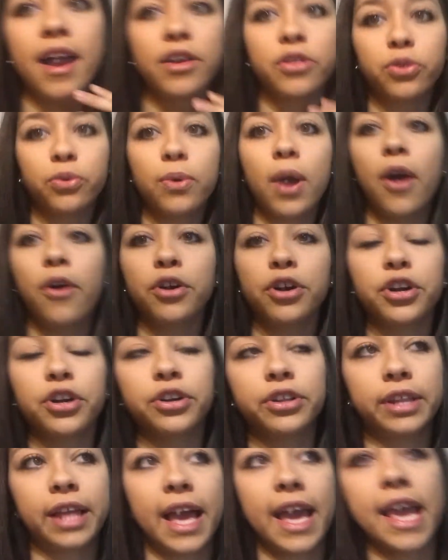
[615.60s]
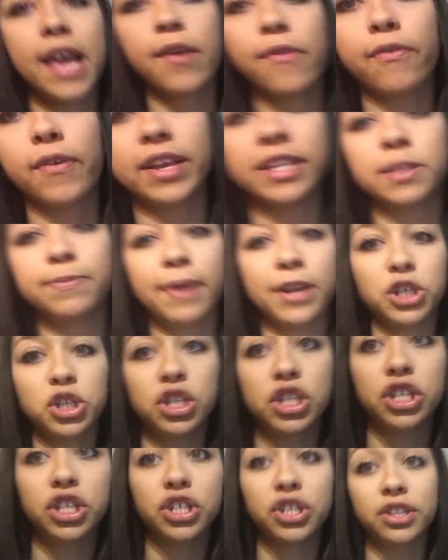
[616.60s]
throughout her life,
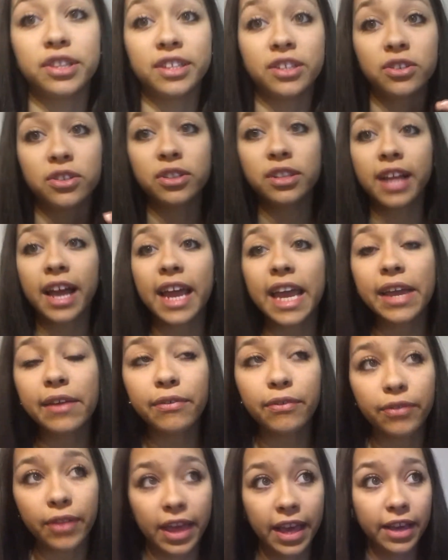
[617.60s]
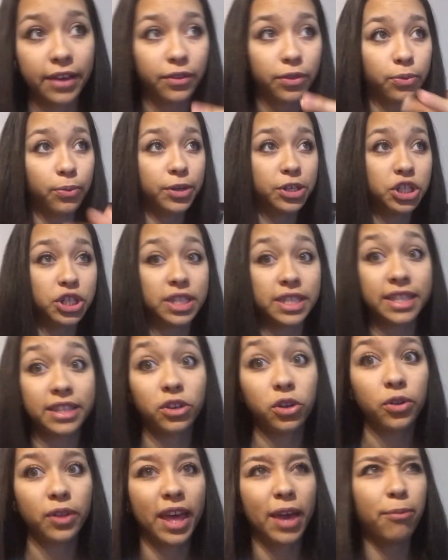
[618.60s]
especially her little life, like when she's
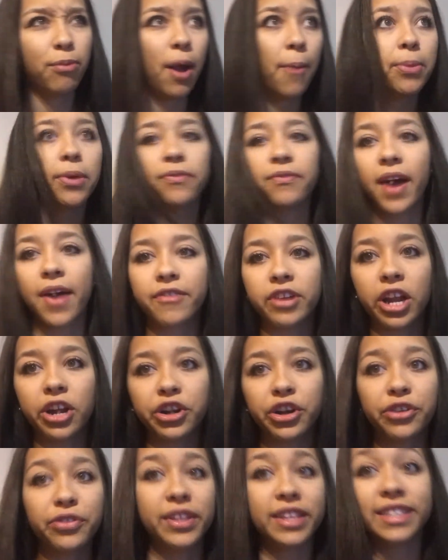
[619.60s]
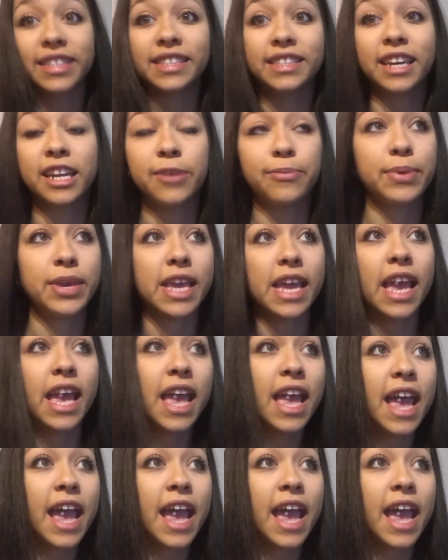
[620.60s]
little, like probably 5 and under, this is going to be,